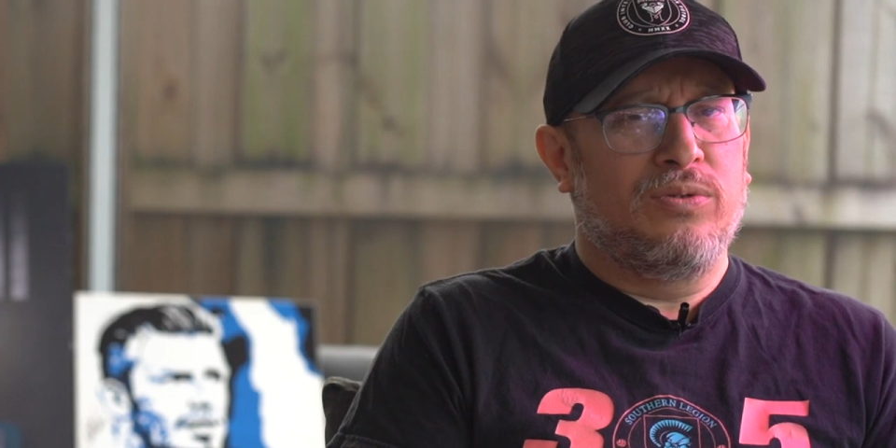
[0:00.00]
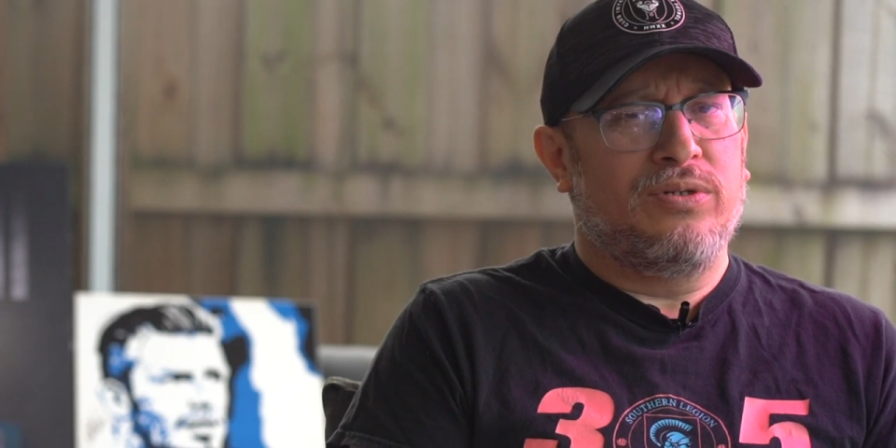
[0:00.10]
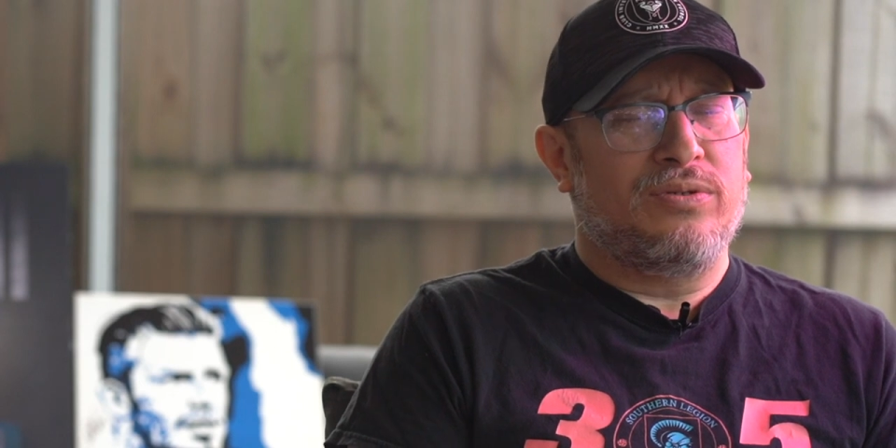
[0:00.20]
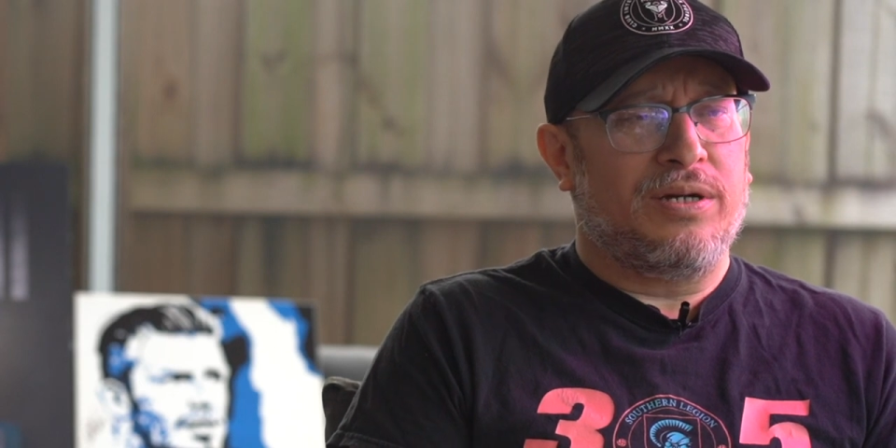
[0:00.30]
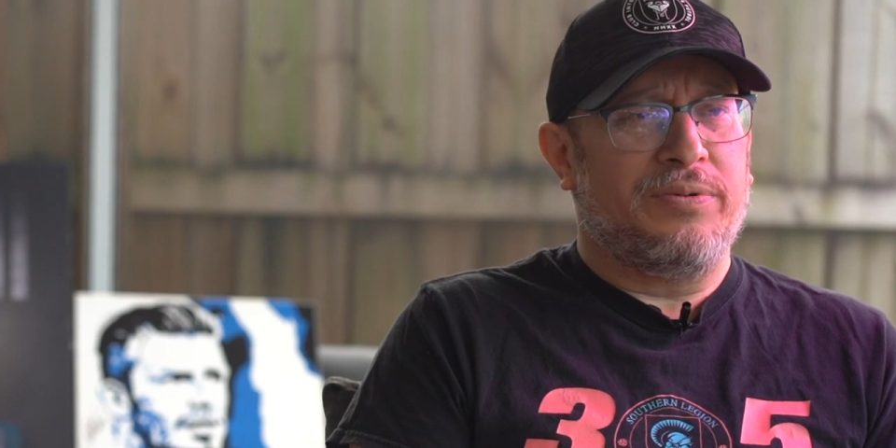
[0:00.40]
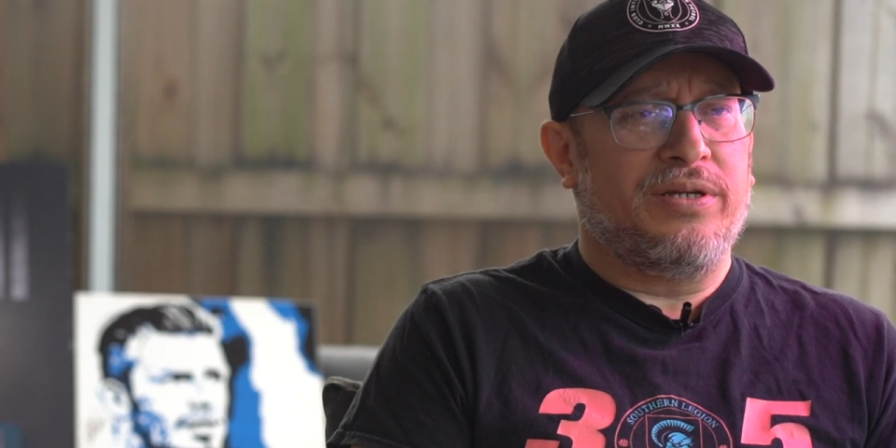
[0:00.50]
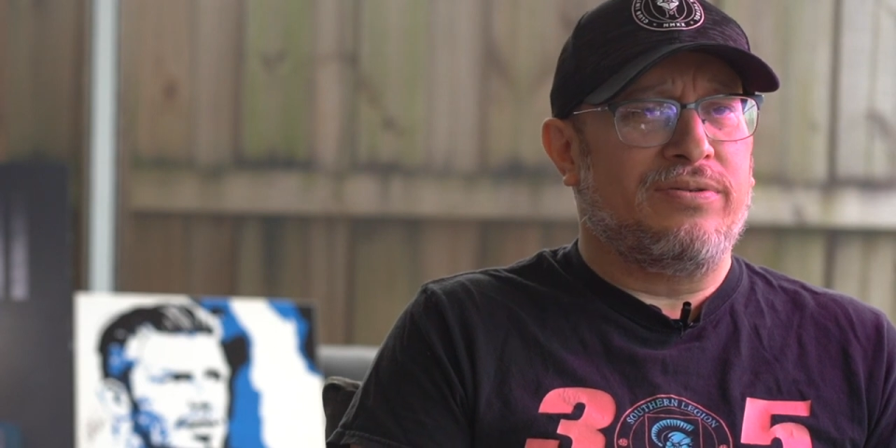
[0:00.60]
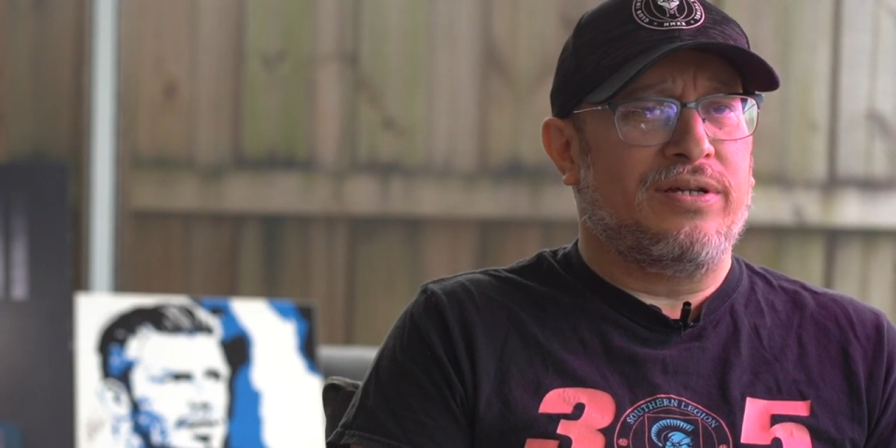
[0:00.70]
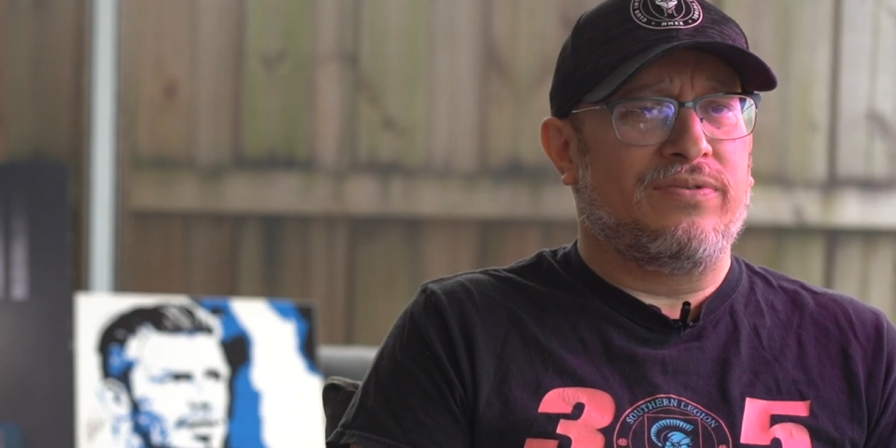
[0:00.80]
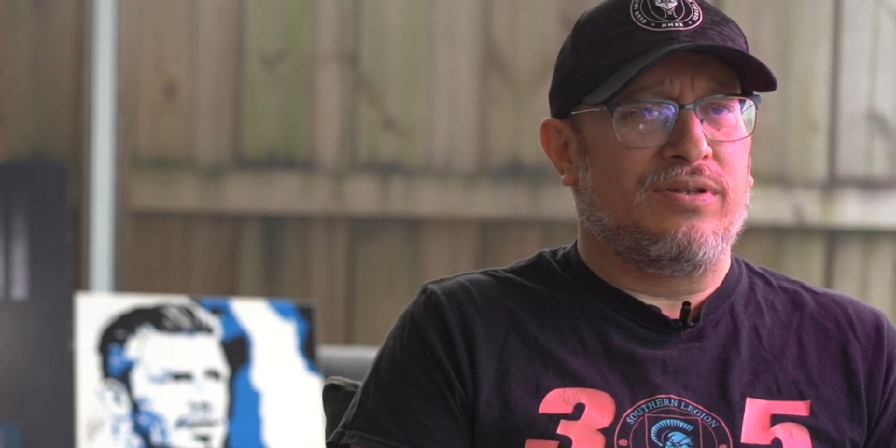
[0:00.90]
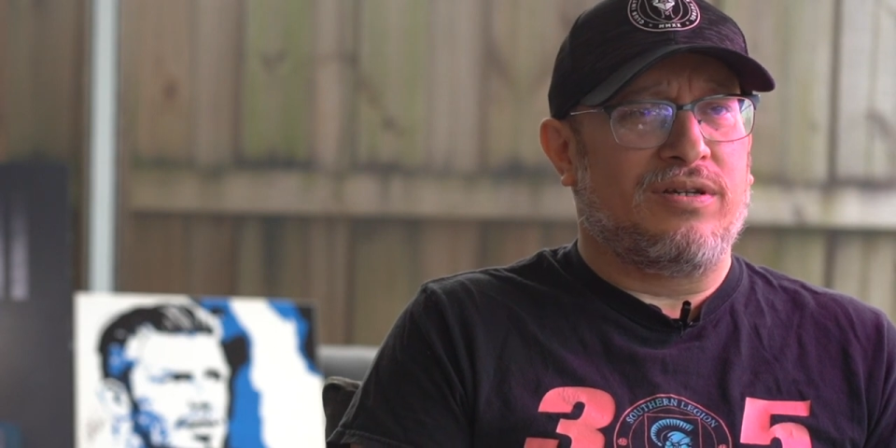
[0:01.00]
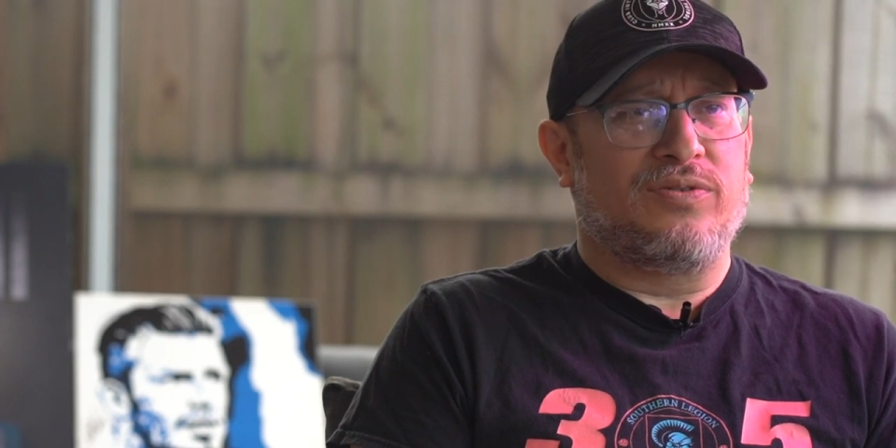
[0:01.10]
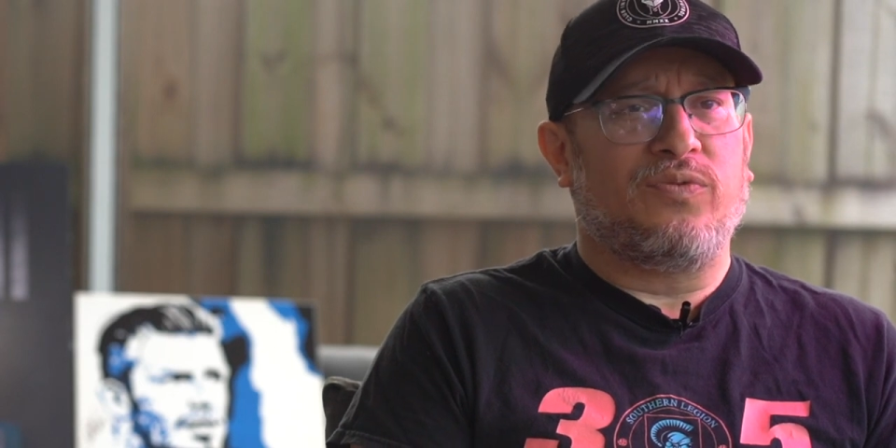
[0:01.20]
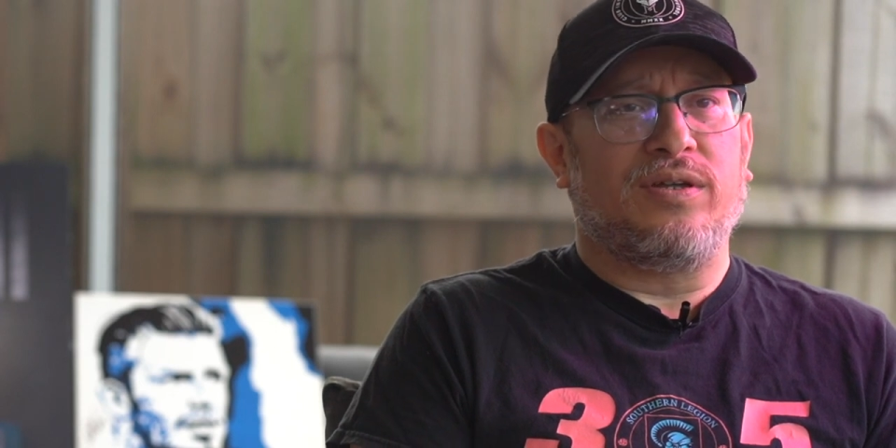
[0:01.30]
Julio Caballero never lost